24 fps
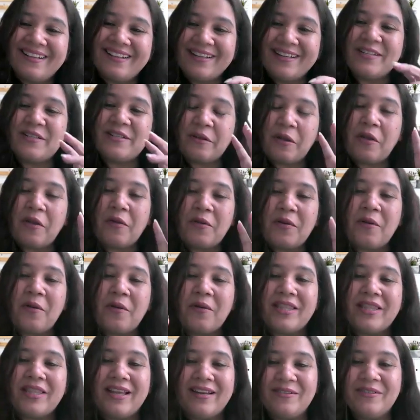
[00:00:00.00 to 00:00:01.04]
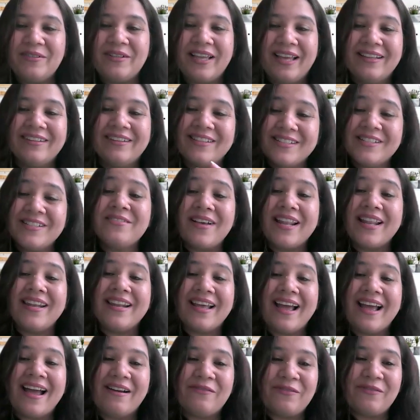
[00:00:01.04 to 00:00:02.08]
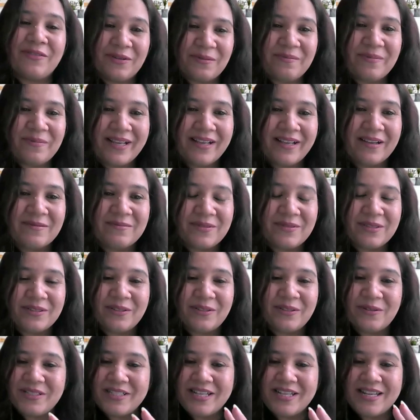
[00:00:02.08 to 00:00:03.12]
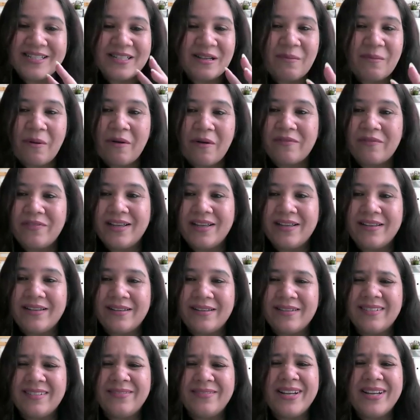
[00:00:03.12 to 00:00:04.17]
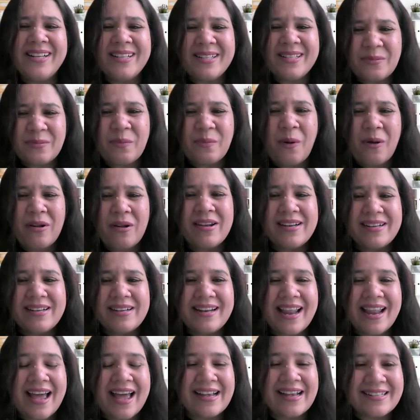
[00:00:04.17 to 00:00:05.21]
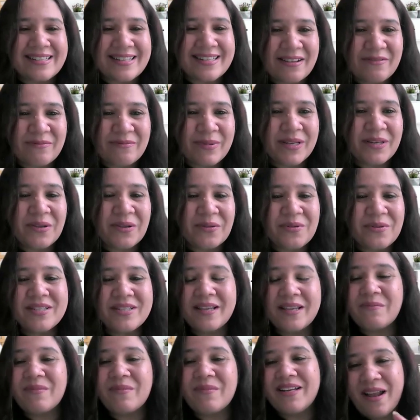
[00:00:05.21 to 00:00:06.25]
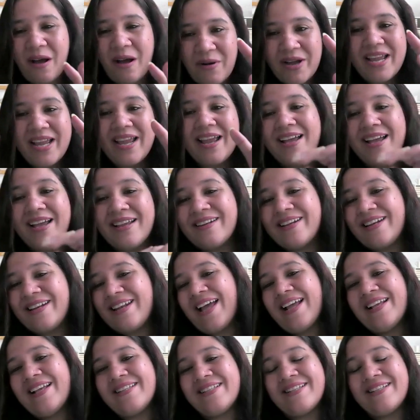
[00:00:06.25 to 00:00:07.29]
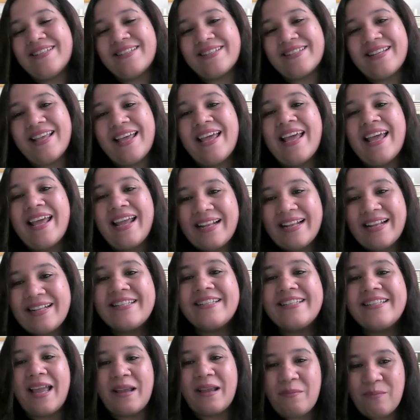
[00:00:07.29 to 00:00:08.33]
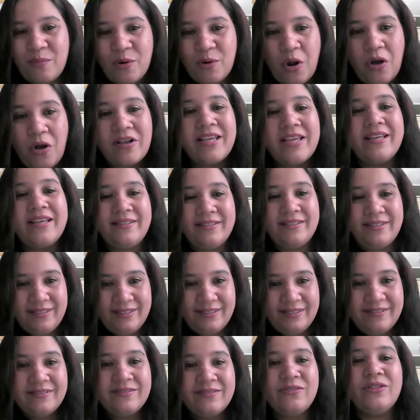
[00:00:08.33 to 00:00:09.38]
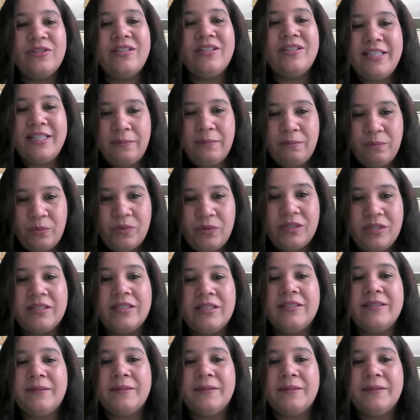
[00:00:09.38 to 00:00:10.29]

So you know that, okay, this one I have to pick up. So those are some of the very small little hacks I've been using. But now I realize it's time blocking for the deep work.